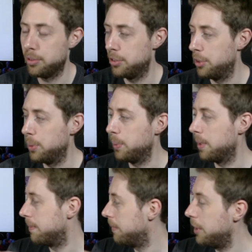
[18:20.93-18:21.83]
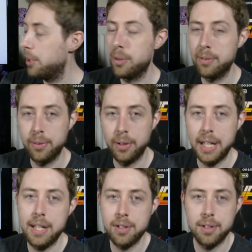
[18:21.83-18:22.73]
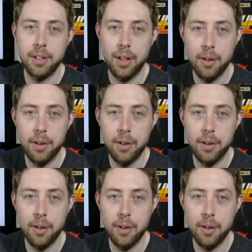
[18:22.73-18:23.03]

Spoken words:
was to do a video for each